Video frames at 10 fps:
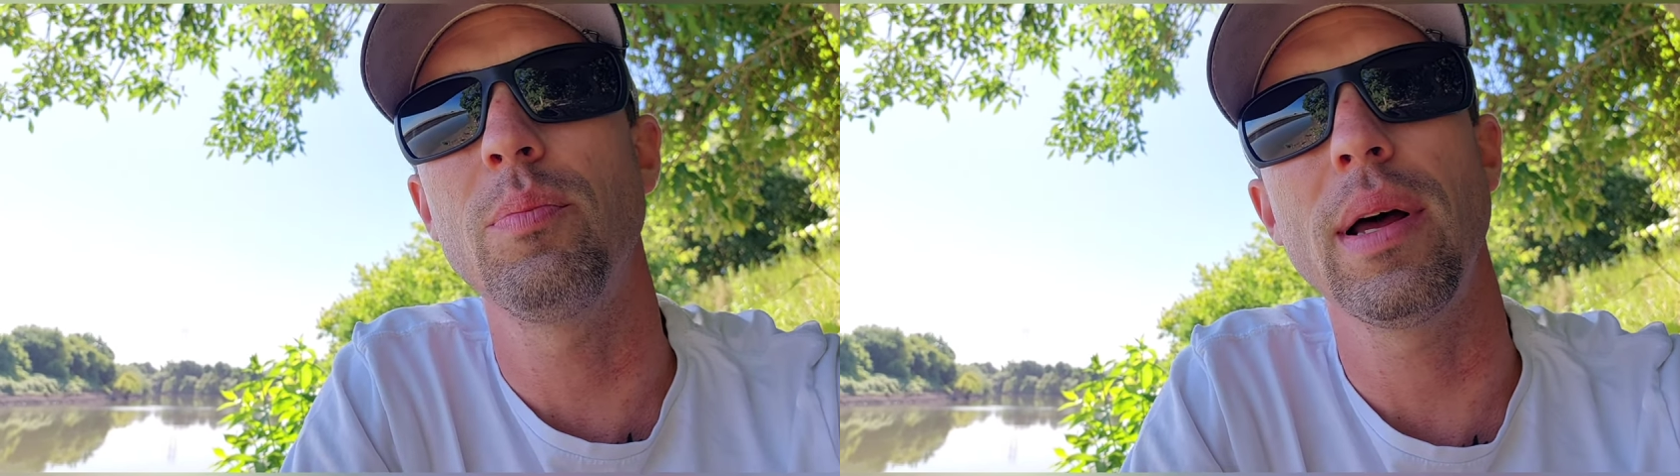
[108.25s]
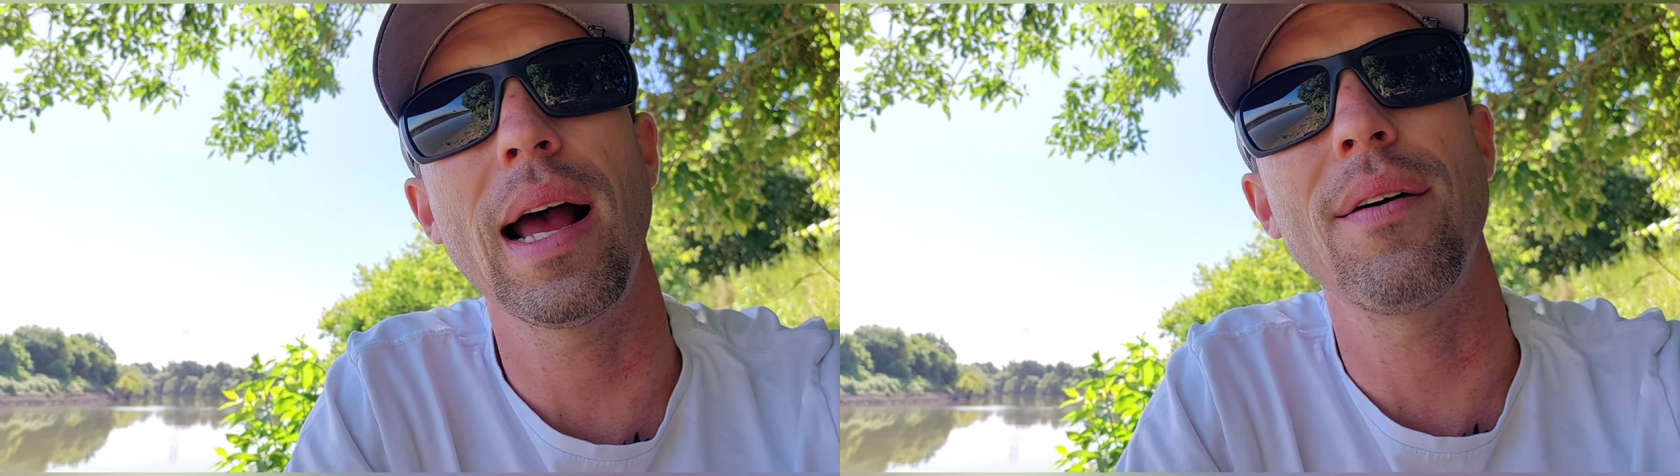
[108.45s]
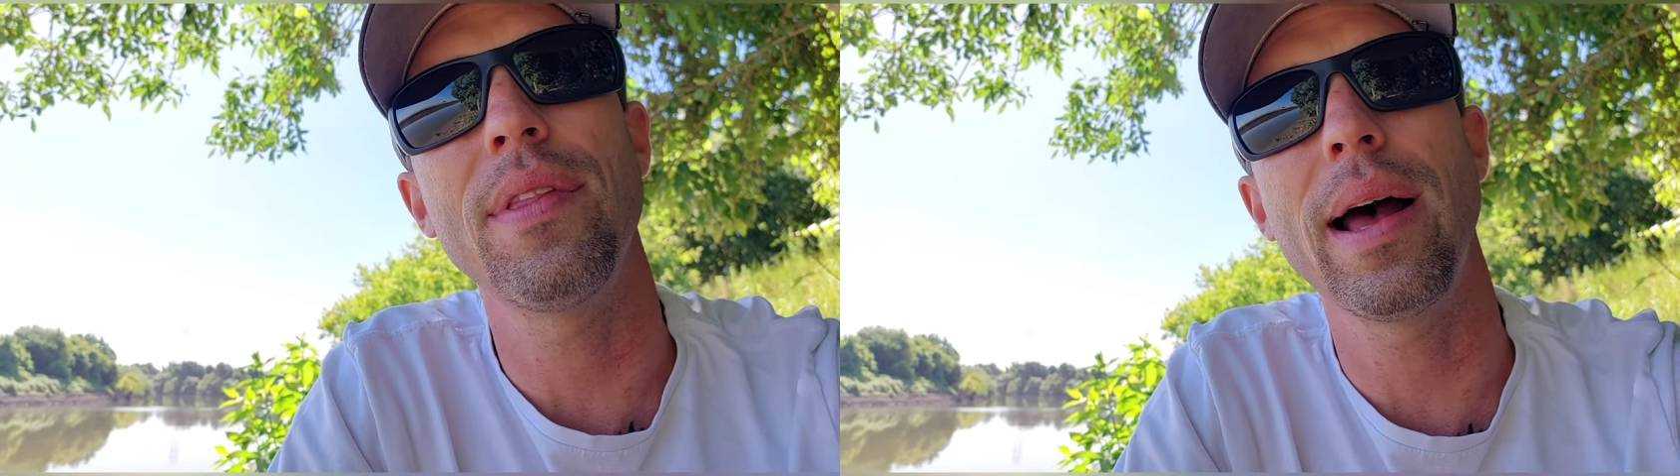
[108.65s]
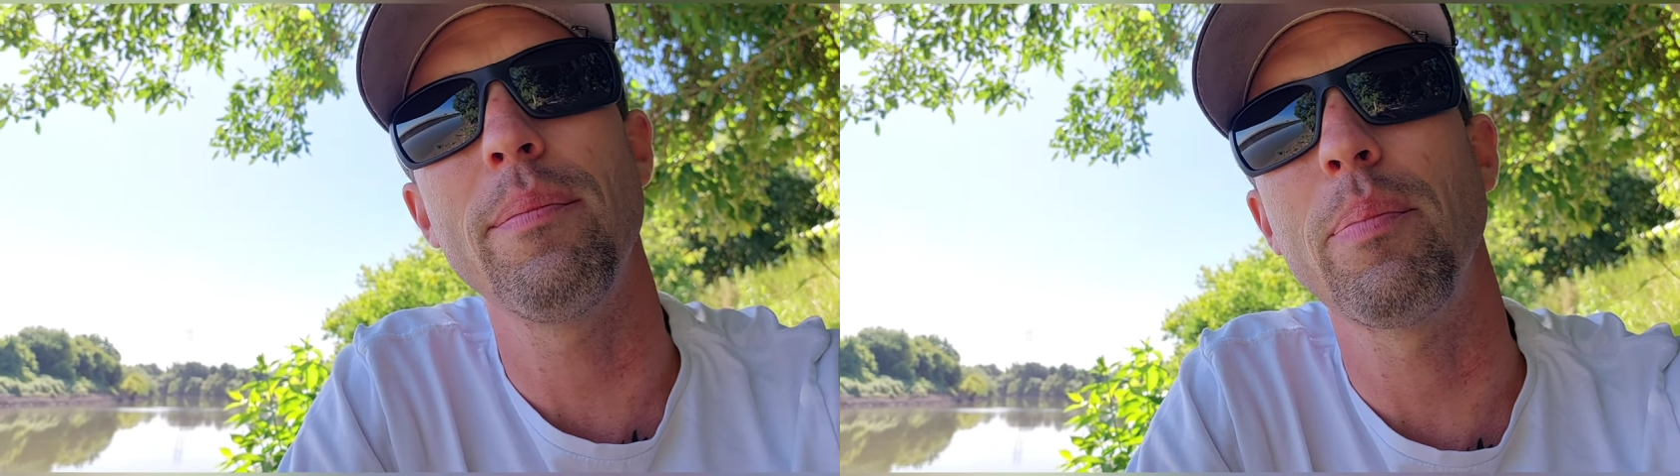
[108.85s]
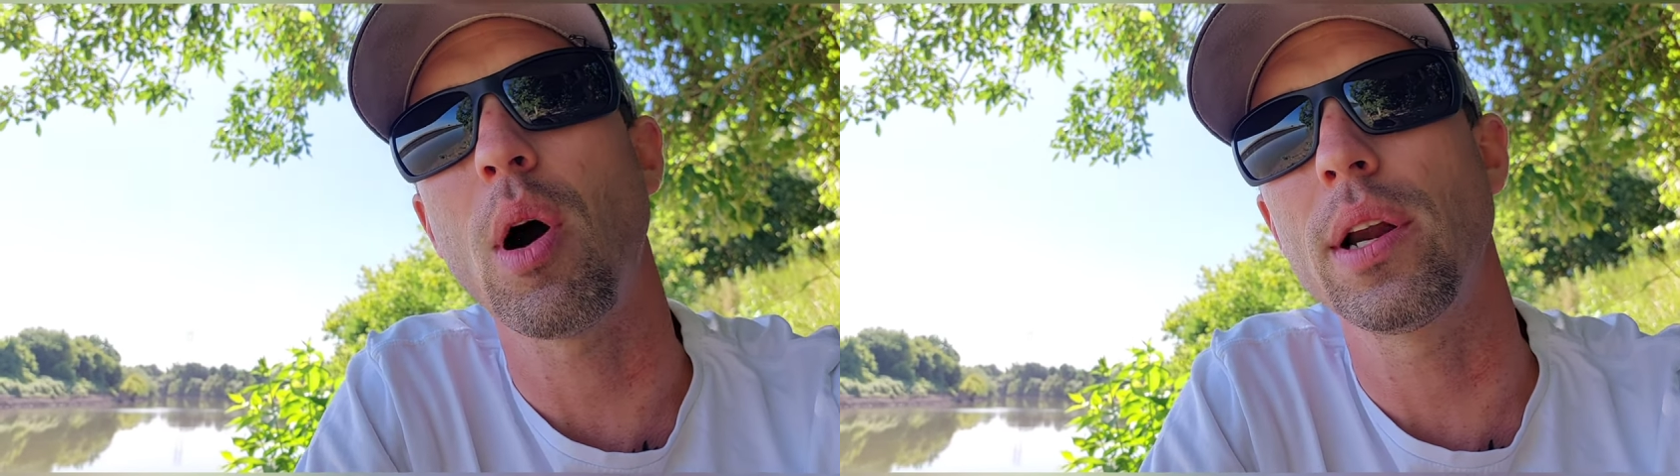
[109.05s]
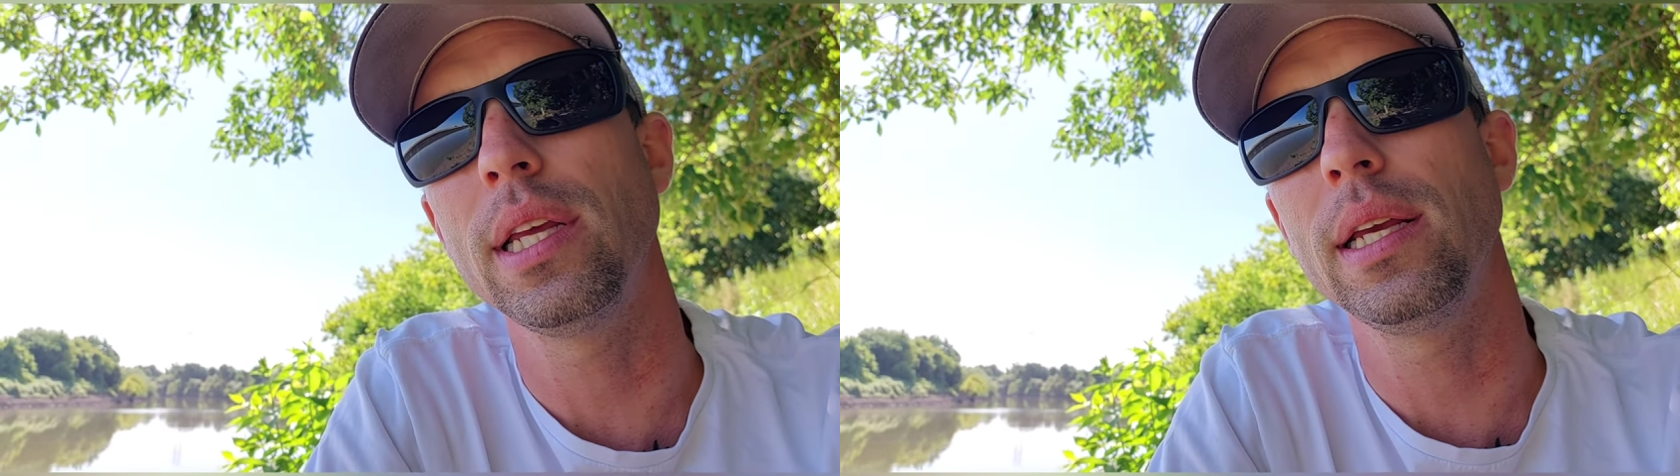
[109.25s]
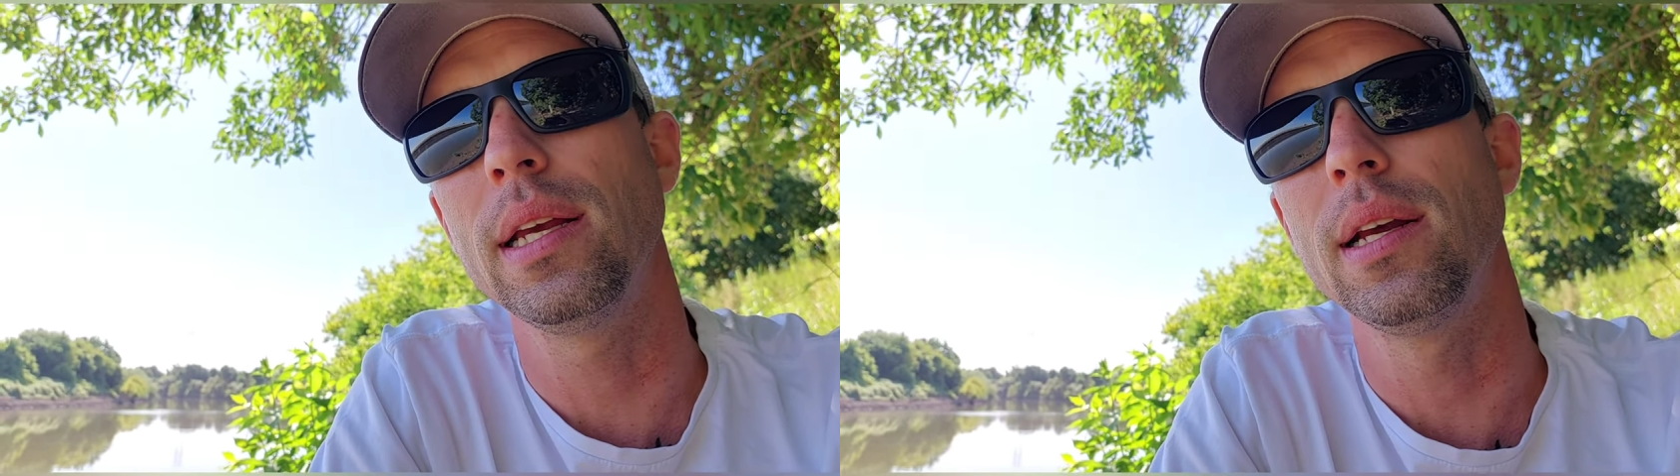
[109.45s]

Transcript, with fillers: but have that body,